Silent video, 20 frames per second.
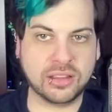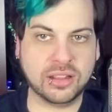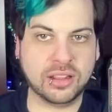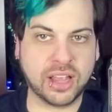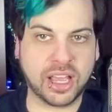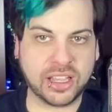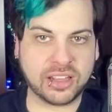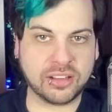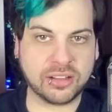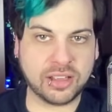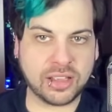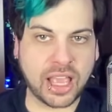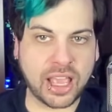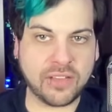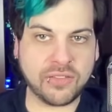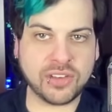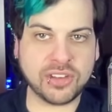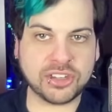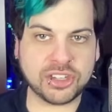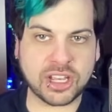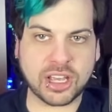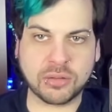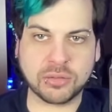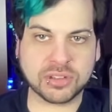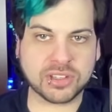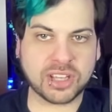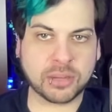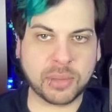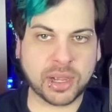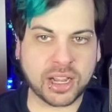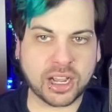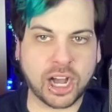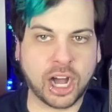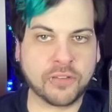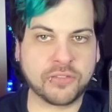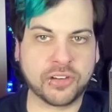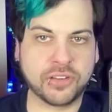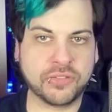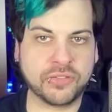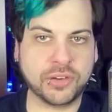Like AVGN was like my
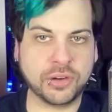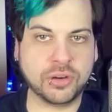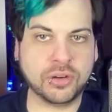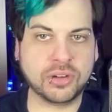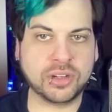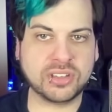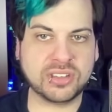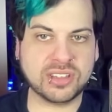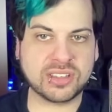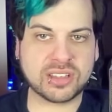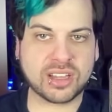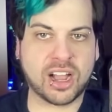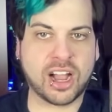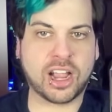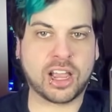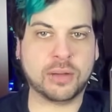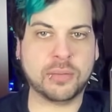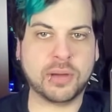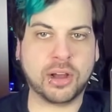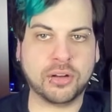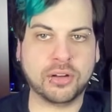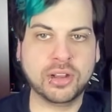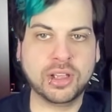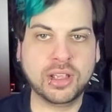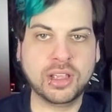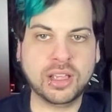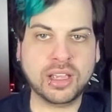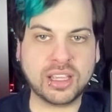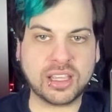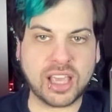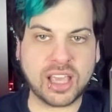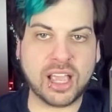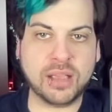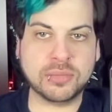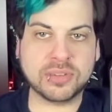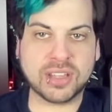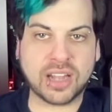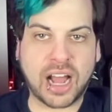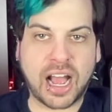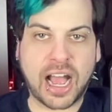comfort food because he's talking about
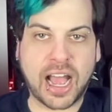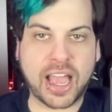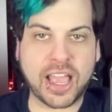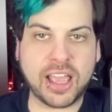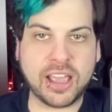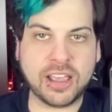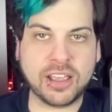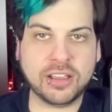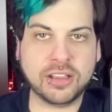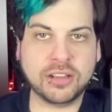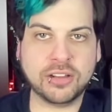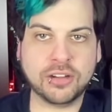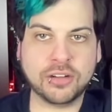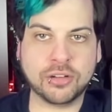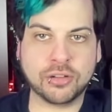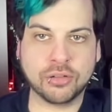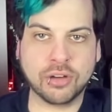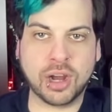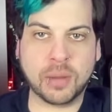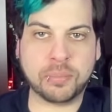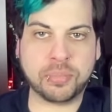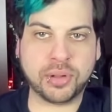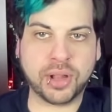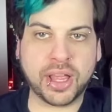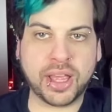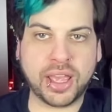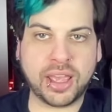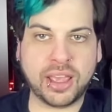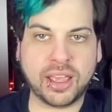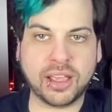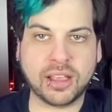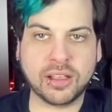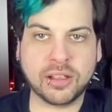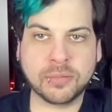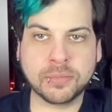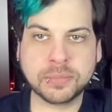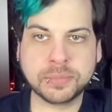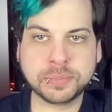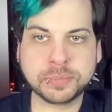games that I grew up playing.